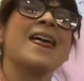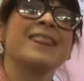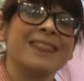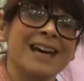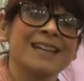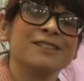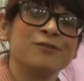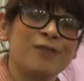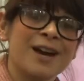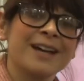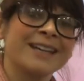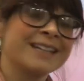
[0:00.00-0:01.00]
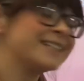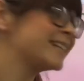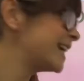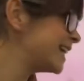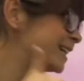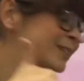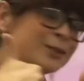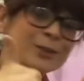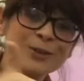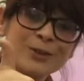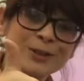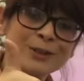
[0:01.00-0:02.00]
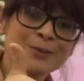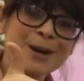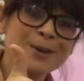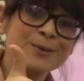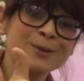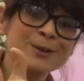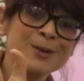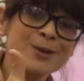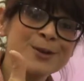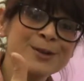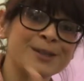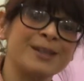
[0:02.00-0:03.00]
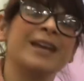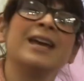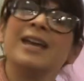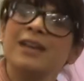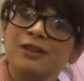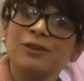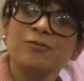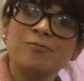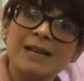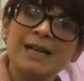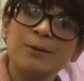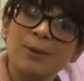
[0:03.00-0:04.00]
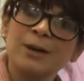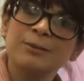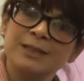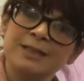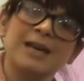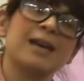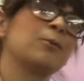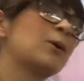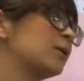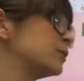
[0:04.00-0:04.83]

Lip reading: That's right, it does. Well done. You're doing really well today. Well